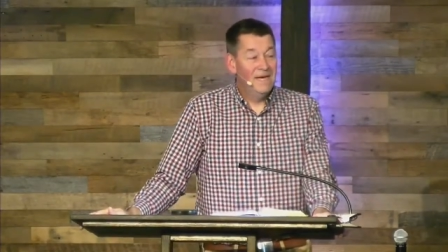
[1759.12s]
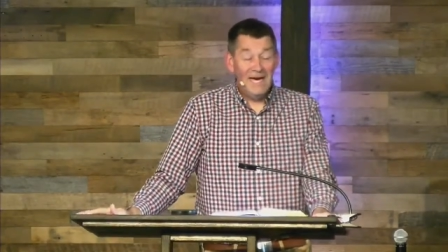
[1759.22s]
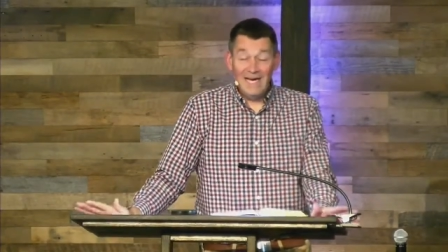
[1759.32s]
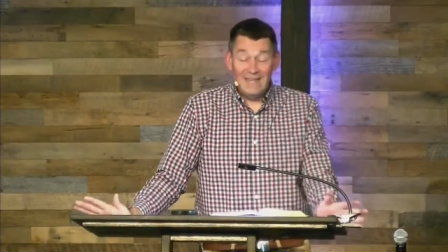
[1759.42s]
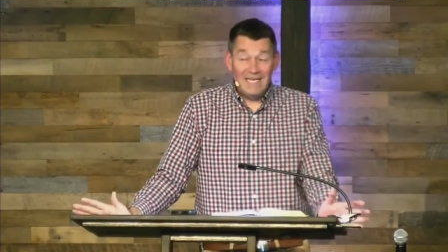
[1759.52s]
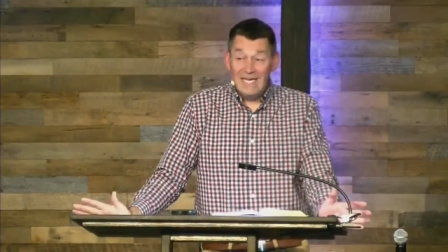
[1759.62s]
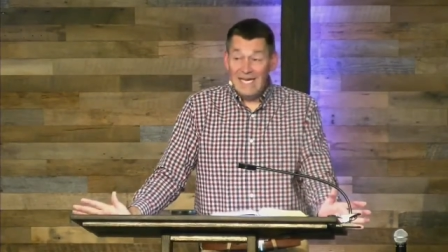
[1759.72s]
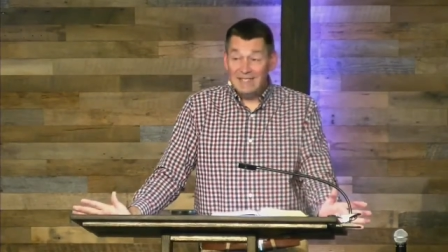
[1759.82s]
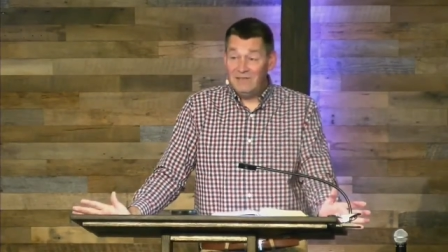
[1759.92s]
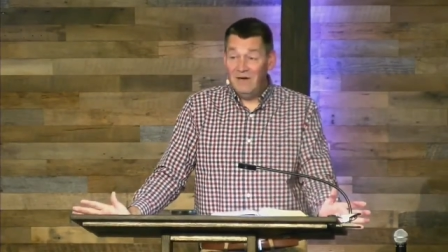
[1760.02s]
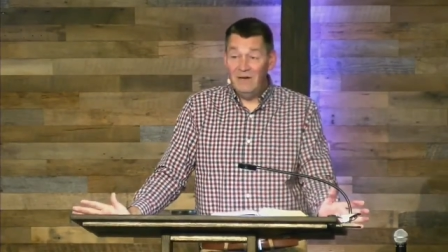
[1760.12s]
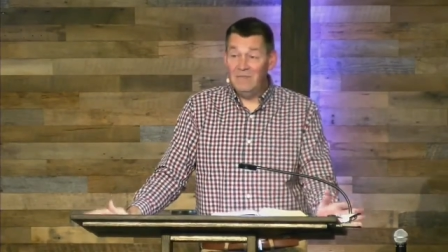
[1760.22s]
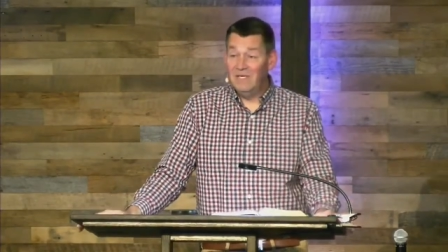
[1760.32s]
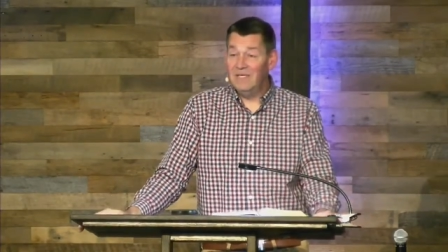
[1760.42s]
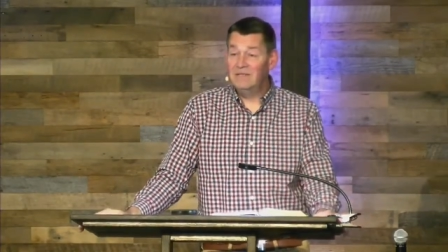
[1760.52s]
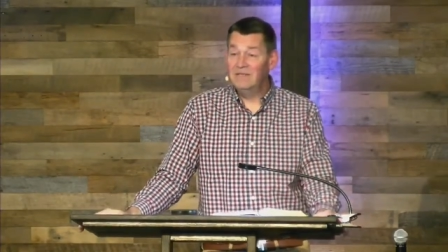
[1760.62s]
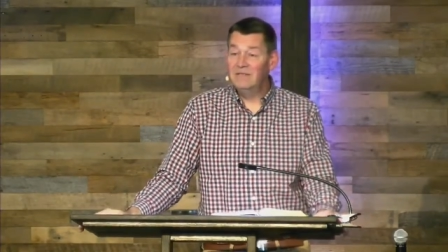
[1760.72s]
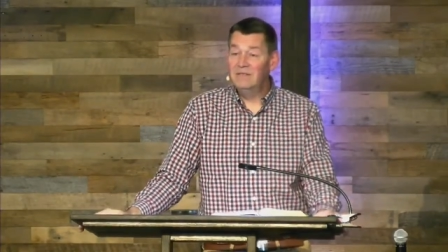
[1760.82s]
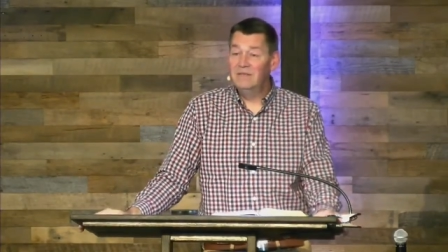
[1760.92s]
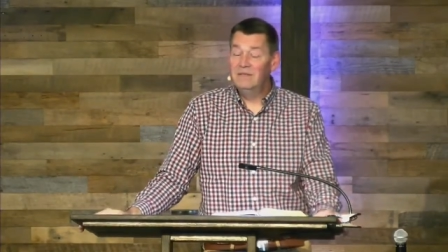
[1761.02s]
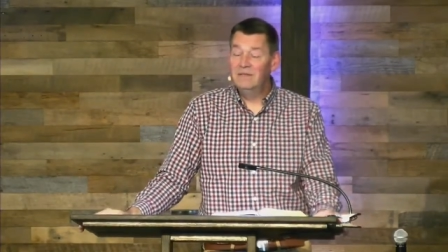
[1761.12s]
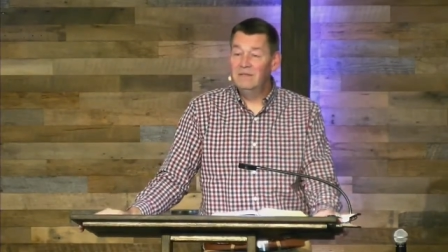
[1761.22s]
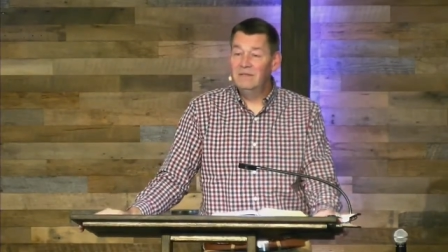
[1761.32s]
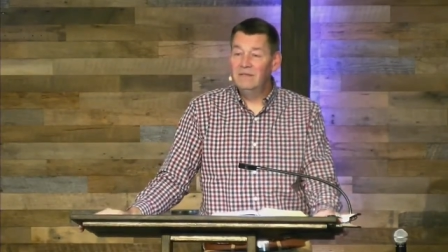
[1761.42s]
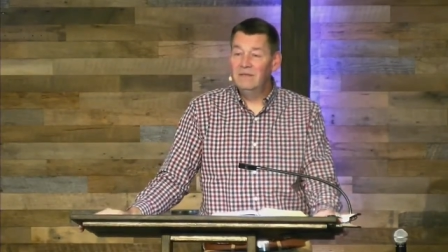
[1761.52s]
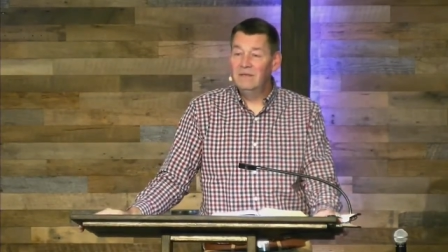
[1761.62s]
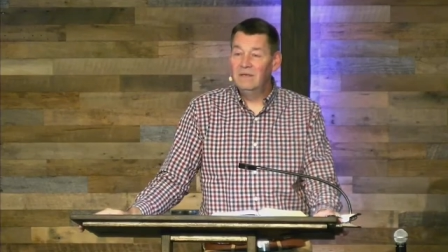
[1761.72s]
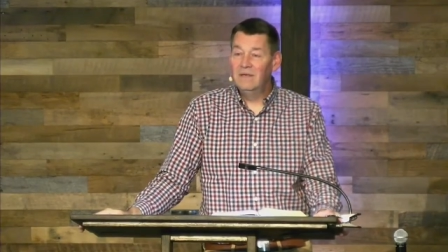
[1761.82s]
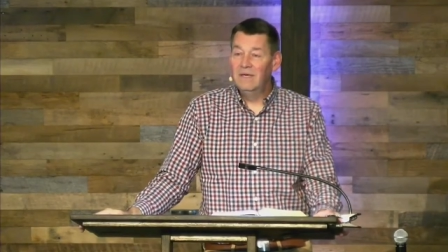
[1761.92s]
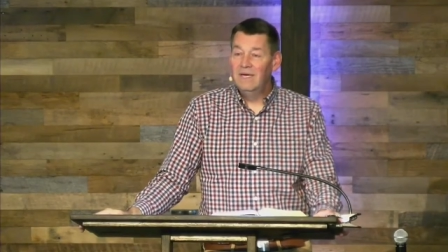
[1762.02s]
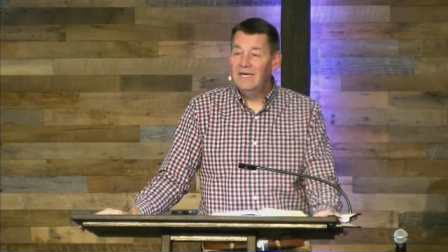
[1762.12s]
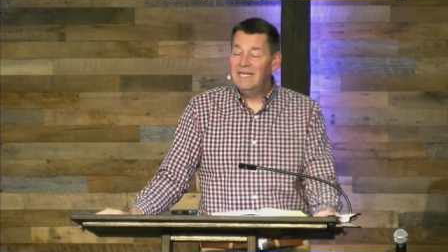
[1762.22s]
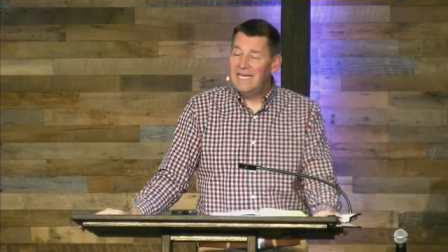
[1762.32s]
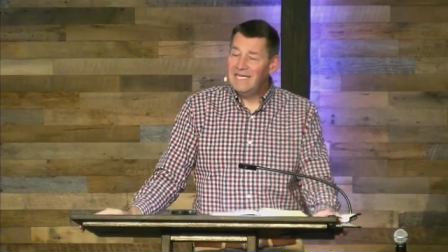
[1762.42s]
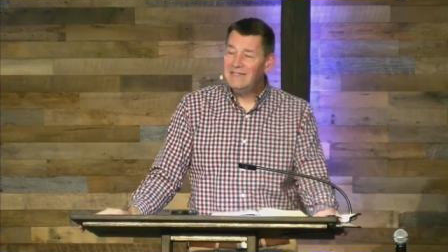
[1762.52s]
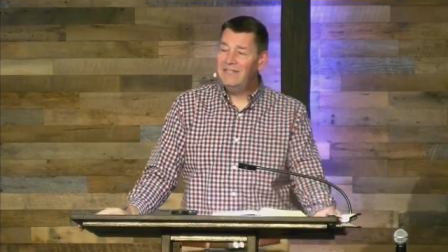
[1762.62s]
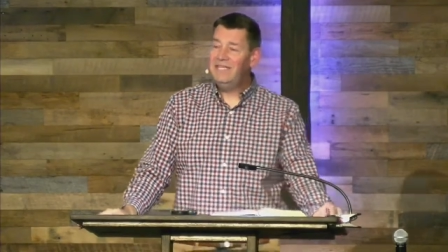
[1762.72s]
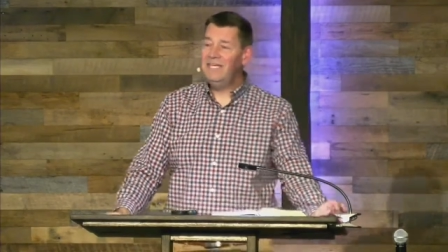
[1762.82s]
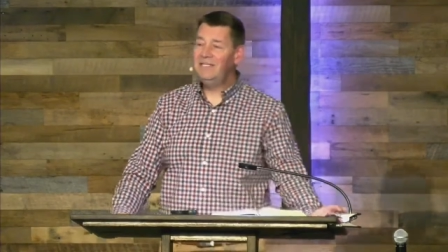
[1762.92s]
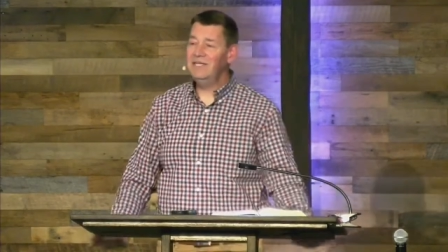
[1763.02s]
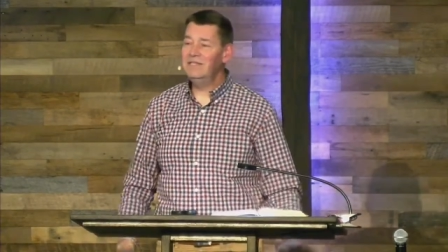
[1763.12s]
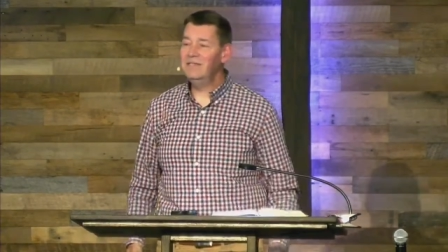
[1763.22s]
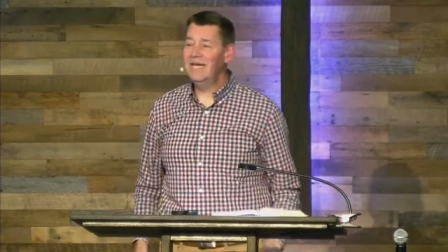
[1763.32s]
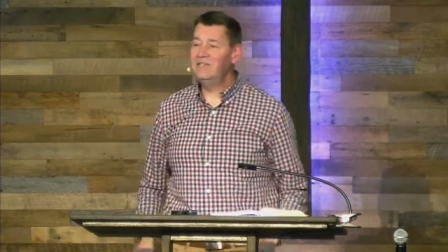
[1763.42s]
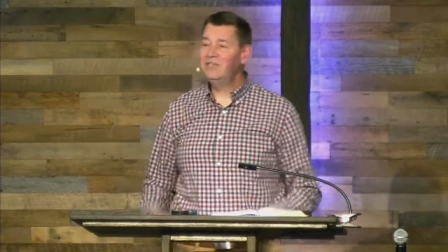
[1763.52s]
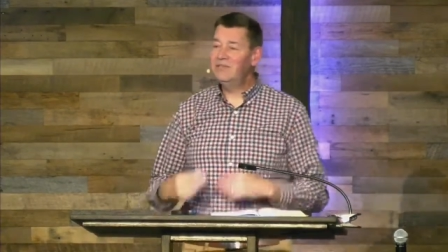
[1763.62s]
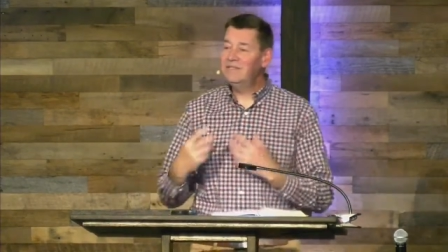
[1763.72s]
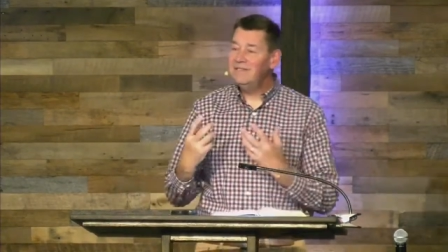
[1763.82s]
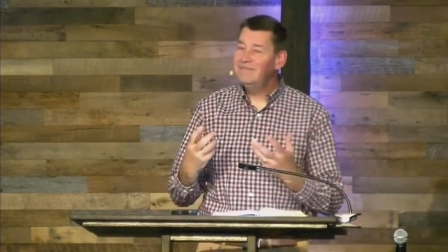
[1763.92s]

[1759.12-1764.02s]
I think he has to humble us. I think he has to teach us that church